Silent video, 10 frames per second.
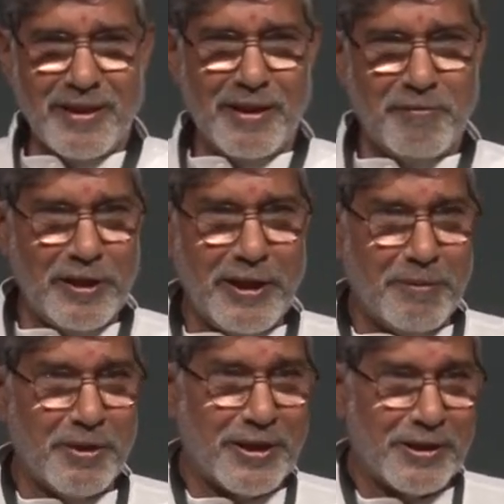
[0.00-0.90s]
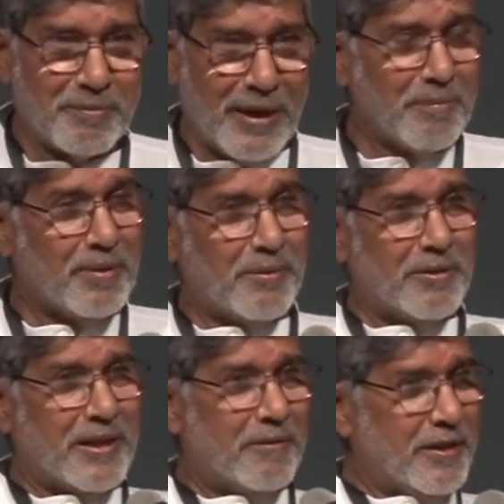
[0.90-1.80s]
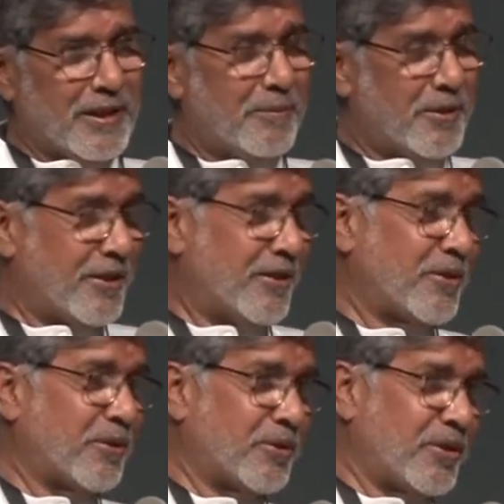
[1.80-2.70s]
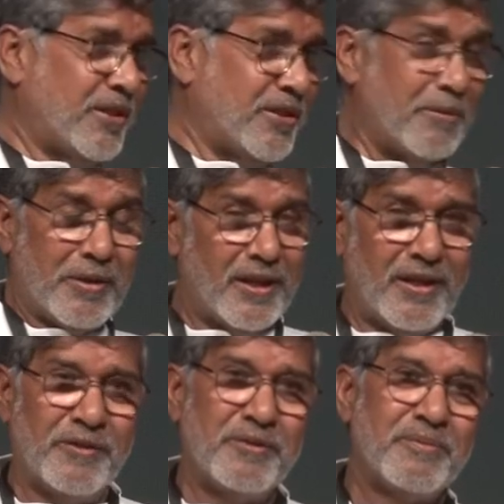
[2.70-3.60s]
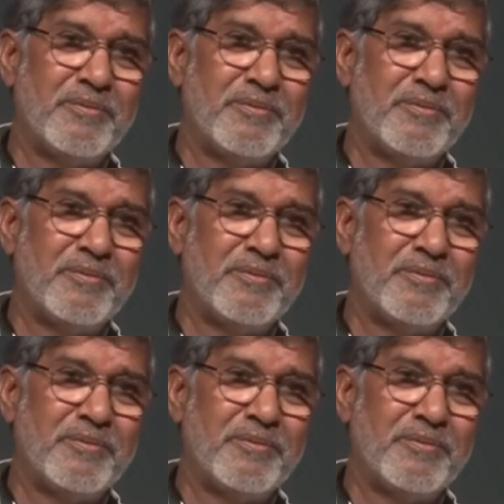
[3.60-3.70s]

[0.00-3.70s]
have very limited manpower, I have very limited resources, even now.